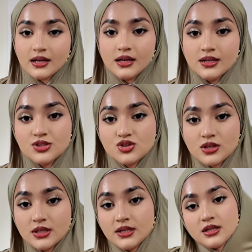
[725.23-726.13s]

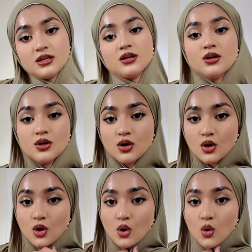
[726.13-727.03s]
literally
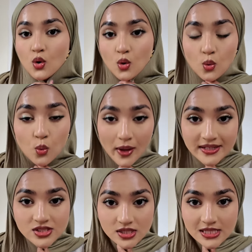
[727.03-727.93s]

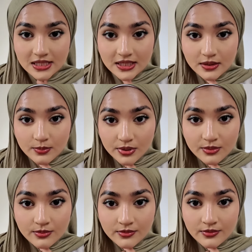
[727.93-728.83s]
went to sleep
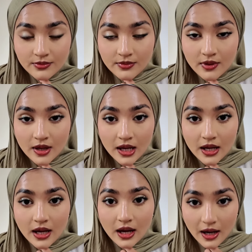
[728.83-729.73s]

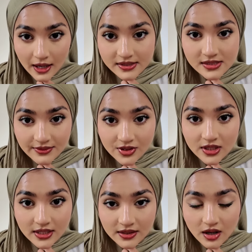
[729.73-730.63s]
at 7
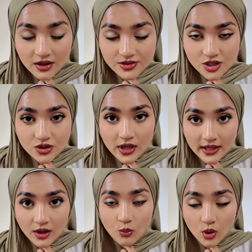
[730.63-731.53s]
in the afternoon and
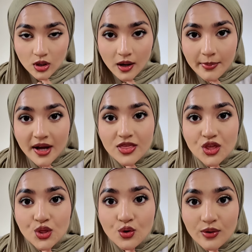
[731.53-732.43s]
I woke up at
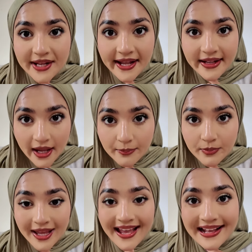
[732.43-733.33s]
3 a.m.
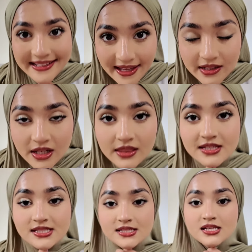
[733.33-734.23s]
again.
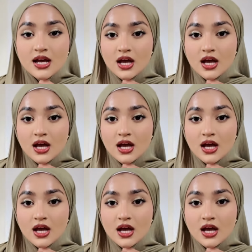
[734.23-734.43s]
This is,